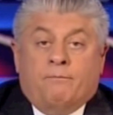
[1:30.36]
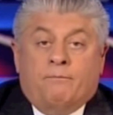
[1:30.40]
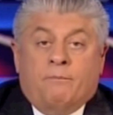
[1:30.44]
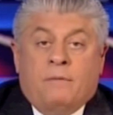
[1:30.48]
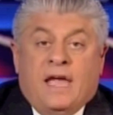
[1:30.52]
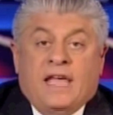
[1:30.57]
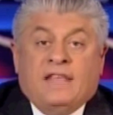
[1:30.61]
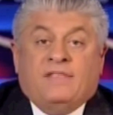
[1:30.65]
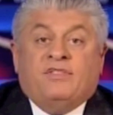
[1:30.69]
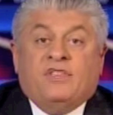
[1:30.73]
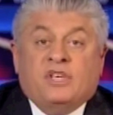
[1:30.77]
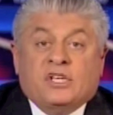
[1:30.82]

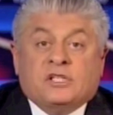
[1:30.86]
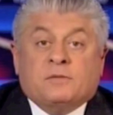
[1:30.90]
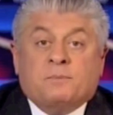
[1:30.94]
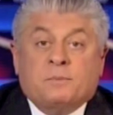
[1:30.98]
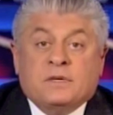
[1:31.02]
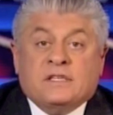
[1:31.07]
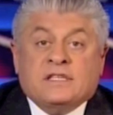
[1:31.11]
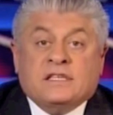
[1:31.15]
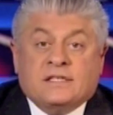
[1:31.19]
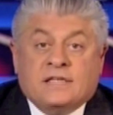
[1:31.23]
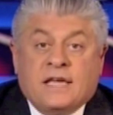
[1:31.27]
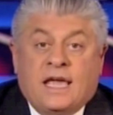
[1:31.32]
made this
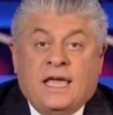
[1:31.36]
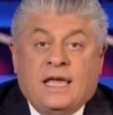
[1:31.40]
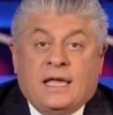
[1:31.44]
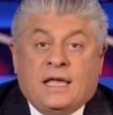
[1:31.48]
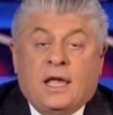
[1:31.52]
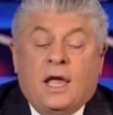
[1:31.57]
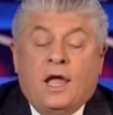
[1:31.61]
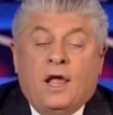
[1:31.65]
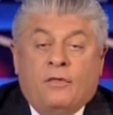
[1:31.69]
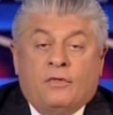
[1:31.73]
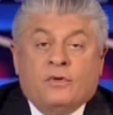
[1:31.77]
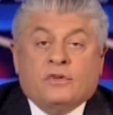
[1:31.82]

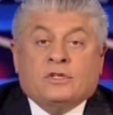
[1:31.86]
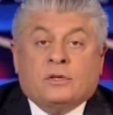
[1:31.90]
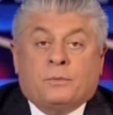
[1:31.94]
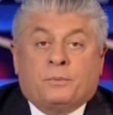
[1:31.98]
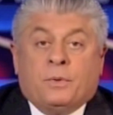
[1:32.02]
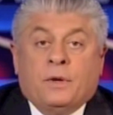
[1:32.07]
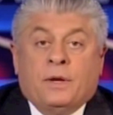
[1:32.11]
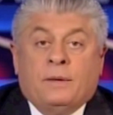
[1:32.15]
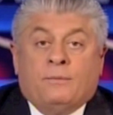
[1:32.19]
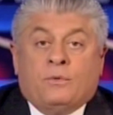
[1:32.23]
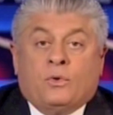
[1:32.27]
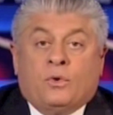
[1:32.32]
mistake, the
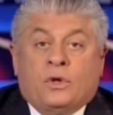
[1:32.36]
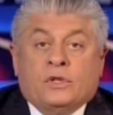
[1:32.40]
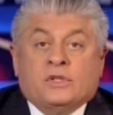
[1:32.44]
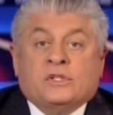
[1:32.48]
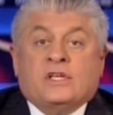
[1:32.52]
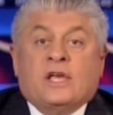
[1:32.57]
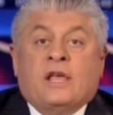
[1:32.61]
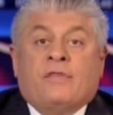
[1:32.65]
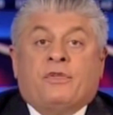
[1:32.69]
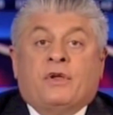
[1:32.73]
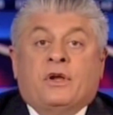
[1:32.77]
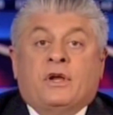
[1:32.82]
Supreme Court
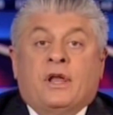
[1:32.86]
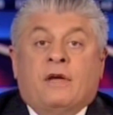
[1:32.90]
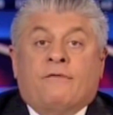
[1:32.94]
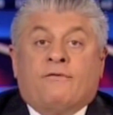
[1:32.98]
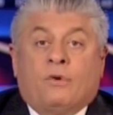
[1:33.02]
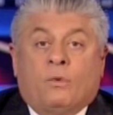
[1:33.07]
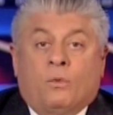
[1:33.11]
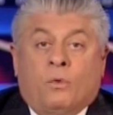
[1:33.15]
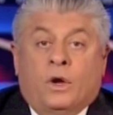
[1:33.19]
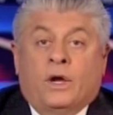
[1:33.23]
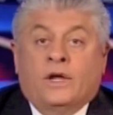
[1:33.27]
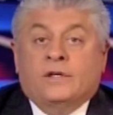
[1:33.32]
said there
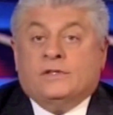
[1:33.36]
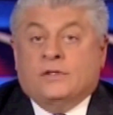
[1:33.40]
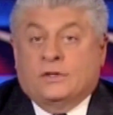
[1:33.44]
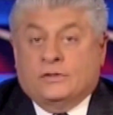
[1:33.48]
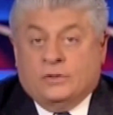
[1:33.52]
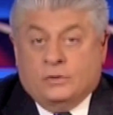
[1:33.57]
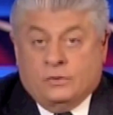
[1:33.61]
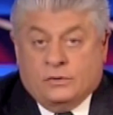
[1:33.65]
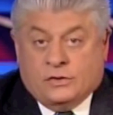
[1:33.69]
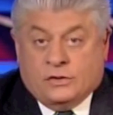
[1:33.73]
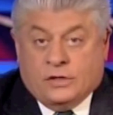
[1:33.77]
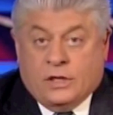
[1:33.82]
never was,
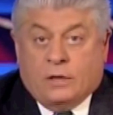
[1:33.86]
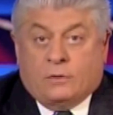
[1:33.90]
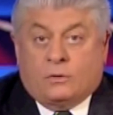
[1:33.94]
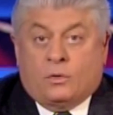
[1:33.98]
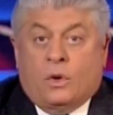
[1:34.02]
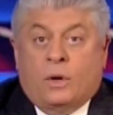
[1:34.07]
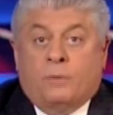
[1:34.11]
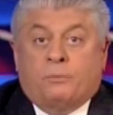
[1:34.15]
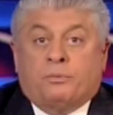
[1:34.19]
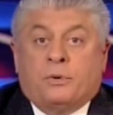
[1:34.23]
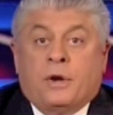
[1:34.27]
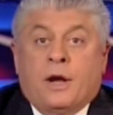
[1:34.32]
as you said
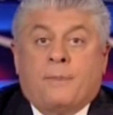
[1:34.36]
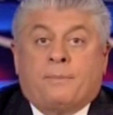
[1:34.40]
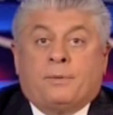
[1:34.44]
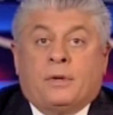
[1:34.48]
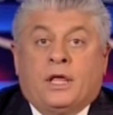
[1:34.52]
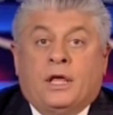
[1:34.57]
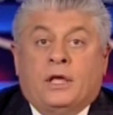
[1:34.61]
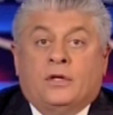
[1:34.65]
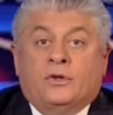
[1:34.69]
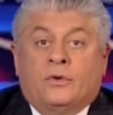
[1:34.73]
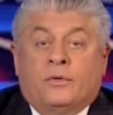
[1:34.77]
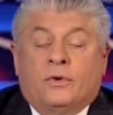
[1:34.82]
quite
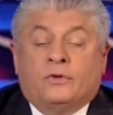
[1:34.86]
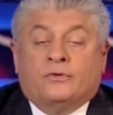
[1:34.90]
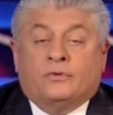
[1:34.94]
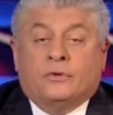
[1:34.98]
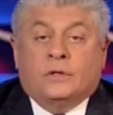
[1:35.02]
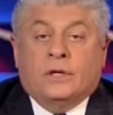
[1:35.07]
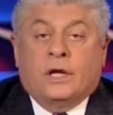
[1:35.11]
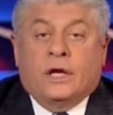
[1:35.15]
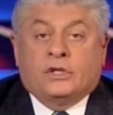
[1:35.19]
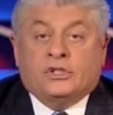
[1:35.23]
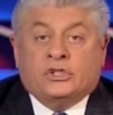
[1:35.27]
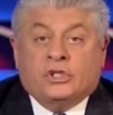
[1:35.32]
properly in your
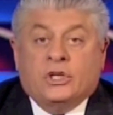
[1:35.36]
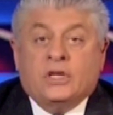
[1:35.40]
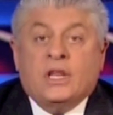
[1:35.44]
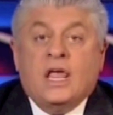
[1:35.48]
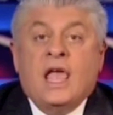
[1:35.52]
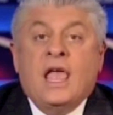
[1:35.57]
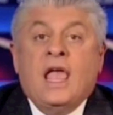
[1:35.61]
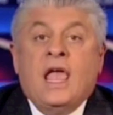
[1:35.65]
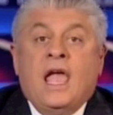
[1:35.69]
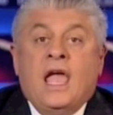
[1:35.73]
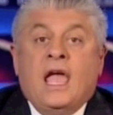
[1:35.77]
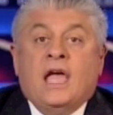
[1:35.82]
introduction,
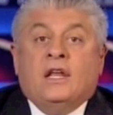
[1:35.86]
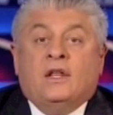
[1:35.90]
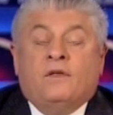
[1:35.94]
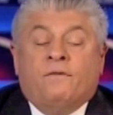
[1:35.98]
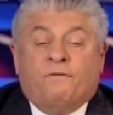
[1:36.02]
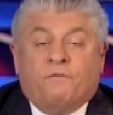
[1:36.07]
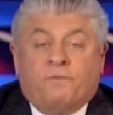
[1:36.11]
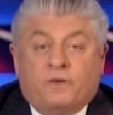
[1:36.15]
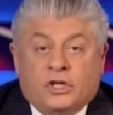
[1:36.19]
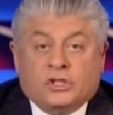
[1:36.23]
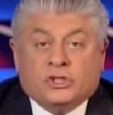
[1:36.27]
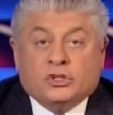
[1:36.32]
an
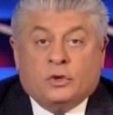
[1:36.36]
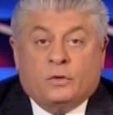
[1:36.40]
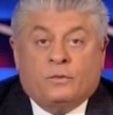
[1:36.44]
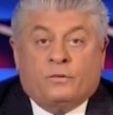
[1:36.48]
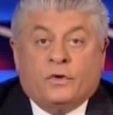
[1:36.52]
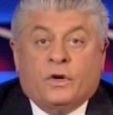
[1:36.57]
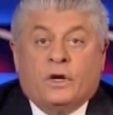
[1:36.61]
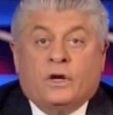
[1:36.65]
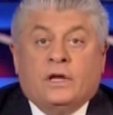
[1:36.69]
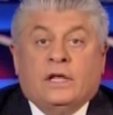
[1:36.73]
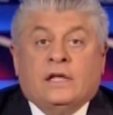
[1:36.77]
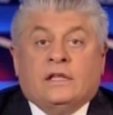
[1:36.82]
official
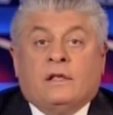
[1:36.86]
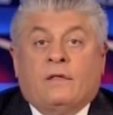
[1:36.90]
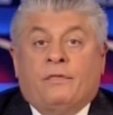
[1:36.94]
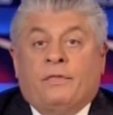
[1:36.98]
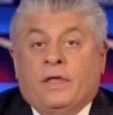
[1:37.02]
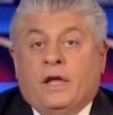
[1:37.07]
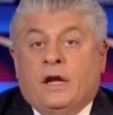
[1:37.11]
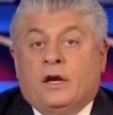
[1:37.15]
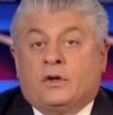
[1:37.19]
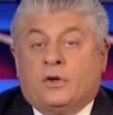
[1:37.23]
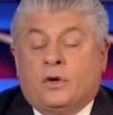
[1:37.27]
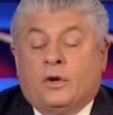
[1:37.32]
verdict,
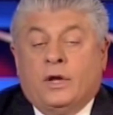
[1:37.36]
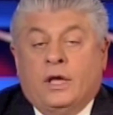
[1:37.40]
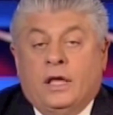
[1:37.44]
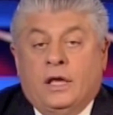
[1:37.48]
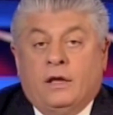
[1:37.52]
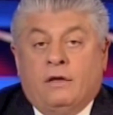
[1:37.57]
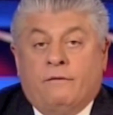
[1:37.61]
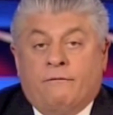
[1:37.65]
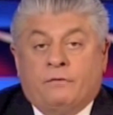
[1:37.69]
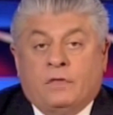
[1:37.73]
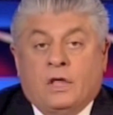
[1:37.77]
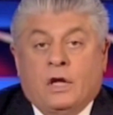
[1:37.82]
and
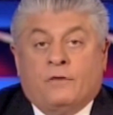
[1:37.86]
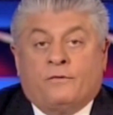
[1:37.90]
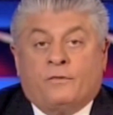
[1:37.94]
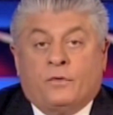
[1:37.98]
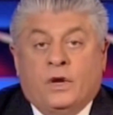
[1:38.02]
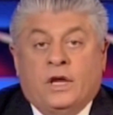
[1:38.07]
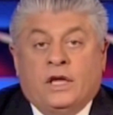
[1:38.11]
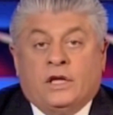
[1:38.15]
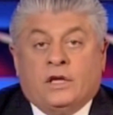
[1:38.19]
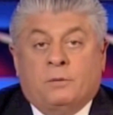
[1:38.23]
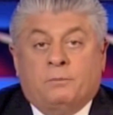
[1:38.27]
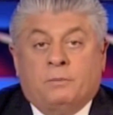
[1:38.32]

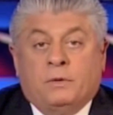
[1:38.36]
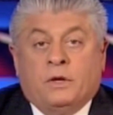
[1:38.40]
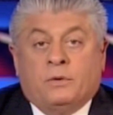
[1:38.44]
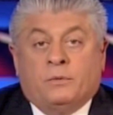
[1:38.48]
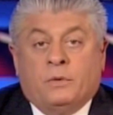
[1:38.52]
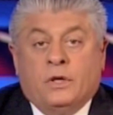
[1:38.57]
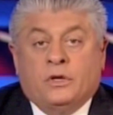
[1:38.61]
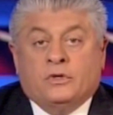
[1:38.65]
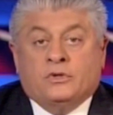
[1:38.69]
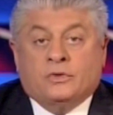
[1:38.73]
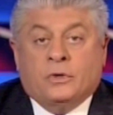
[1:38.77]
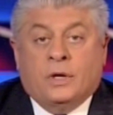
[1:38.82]
therefore he could be
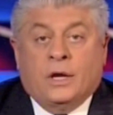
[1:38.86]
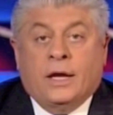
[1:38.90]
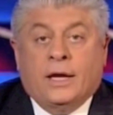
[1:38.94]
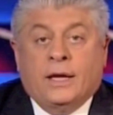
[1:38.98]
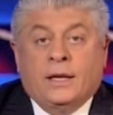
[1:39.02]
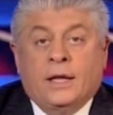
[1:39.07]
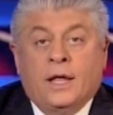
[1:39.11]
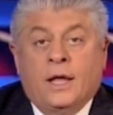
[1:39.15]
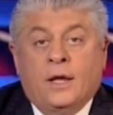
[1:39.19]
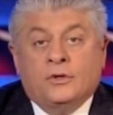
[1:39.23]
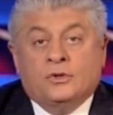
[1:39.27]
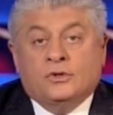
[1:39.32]
retried.